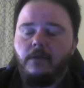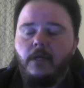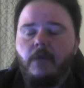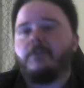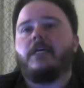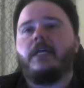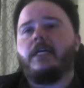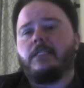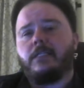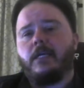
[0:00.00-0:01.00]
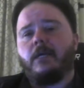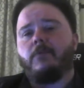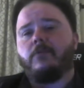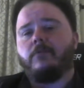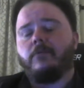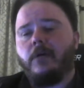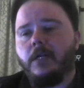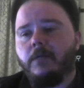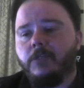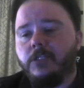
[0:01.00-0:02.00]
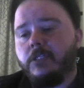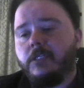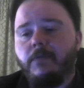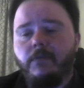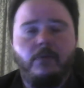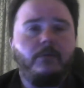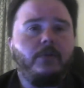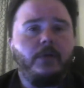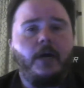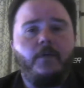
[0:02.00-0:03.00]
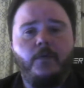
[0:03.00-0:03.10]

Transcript: every site has a scammer on it but you just have to know what to look out